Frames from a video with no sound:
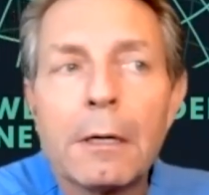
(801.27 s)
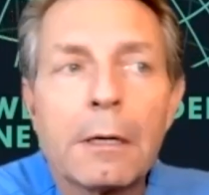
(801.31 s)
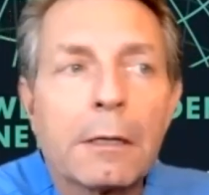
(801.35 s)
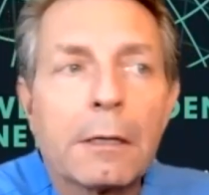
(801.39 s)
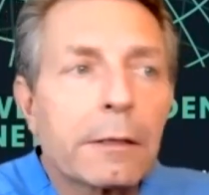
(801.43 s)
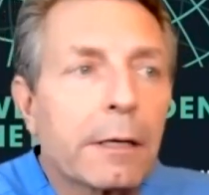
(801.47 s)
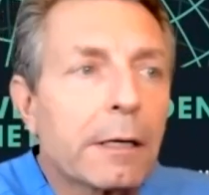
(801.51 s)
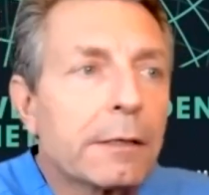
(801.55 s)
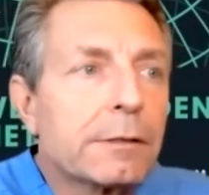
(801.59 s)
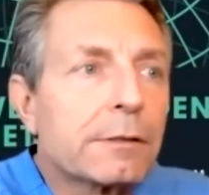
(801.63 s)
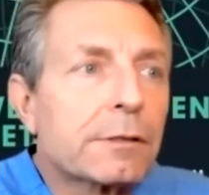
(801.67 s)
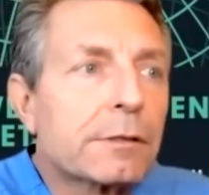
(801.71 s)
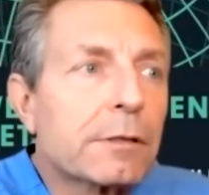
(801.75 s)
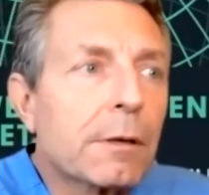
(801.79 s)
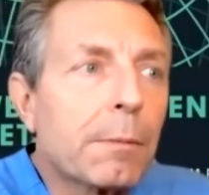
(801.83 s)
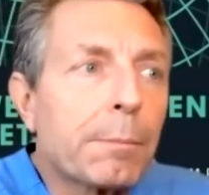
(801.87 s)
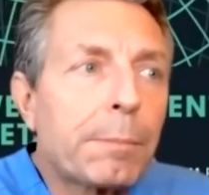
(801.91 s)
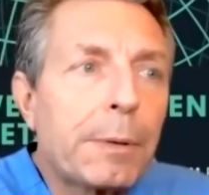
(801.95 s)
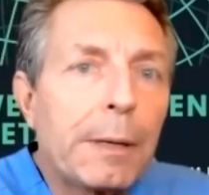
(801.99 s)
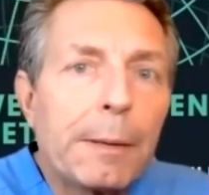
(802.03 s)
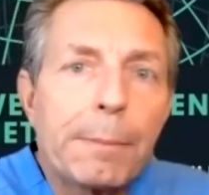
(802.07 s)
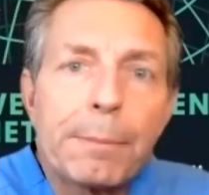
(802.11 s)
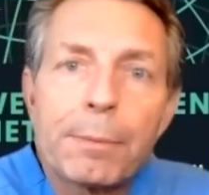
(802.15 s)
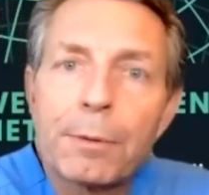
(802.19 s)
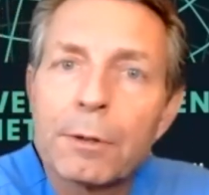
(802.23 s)
then some
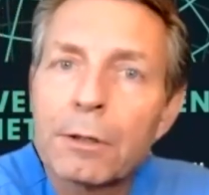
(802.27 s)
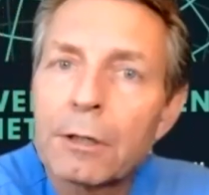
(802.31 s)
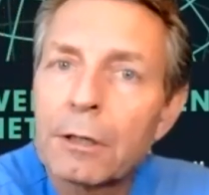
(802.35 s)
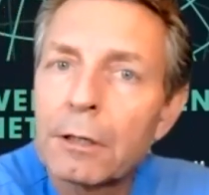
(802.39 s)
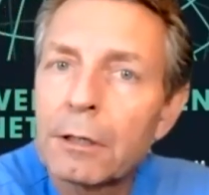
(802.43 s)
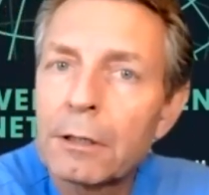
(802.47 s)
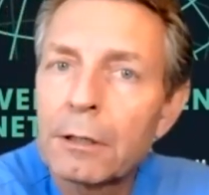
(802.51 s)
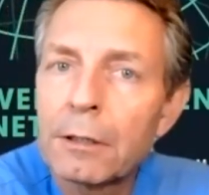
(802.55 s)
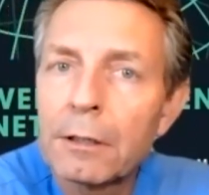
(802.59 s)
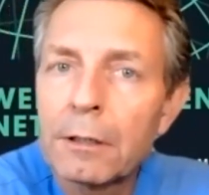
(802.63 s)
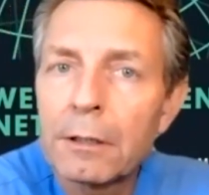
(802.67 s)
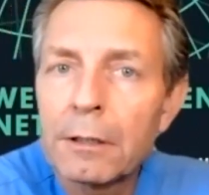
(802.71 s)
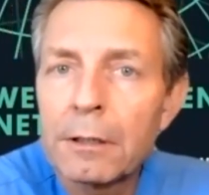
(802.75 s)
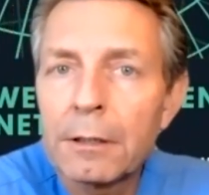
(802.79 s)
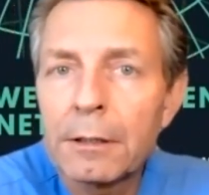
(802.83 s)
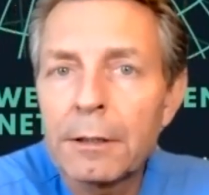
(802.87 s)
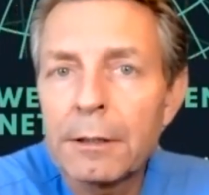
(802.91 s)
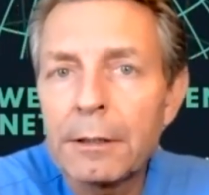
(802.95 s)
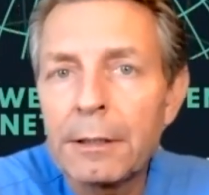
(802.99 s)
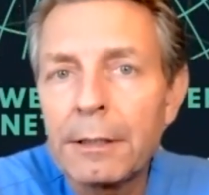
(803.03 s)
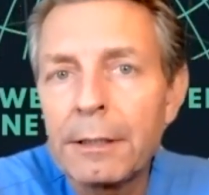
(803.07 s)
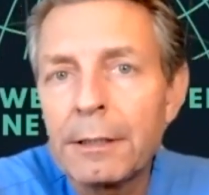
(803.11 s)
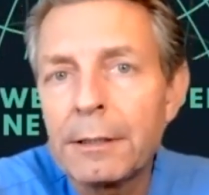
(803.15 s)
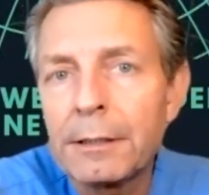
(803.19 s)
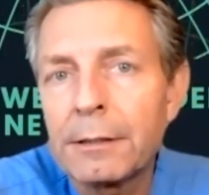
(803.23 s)
people can
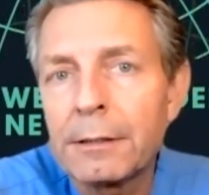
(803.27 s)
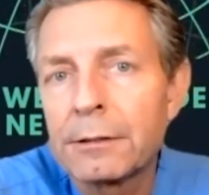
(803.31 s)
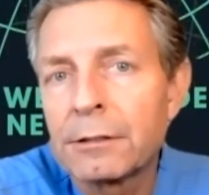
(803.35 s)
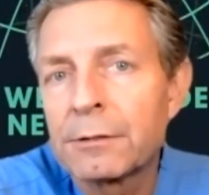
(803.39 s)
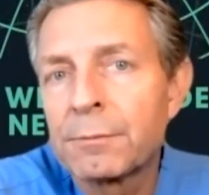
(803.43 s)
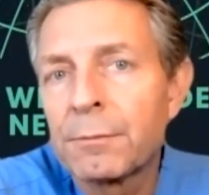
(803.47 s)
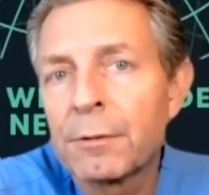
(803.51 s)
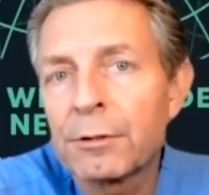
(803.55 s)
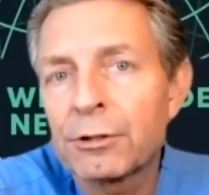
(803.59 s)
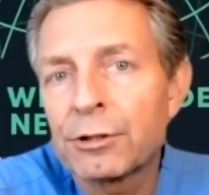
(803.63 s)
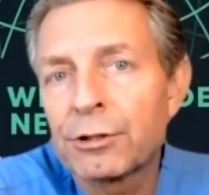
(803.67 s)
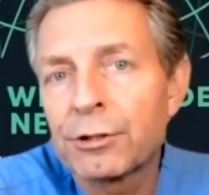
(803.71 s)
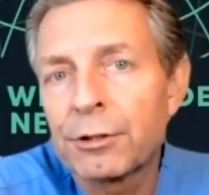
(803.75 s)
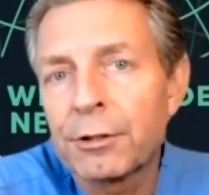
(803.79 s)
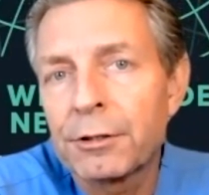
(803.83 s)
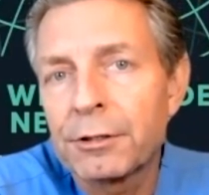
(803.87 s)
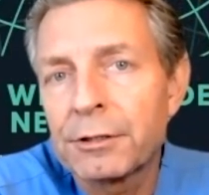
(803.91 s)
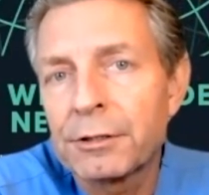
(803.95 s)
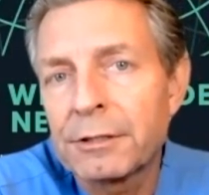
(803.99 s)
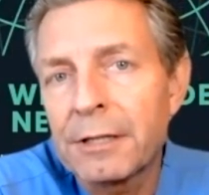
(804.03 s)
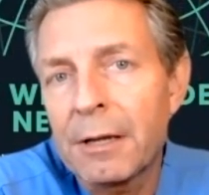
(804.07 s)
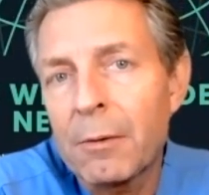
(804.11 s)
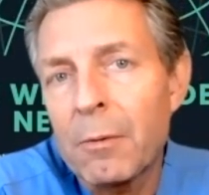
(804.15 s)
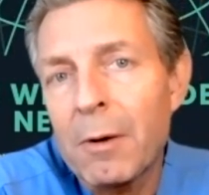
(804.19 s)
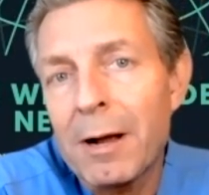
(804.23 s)
eat as much sugar
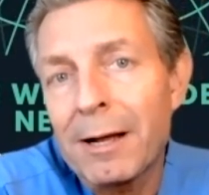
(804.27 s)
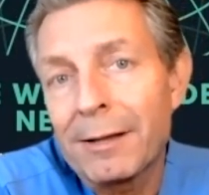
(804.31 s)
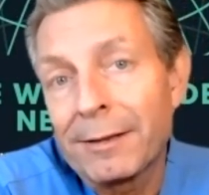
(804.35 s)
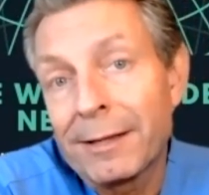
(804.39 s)
as they want.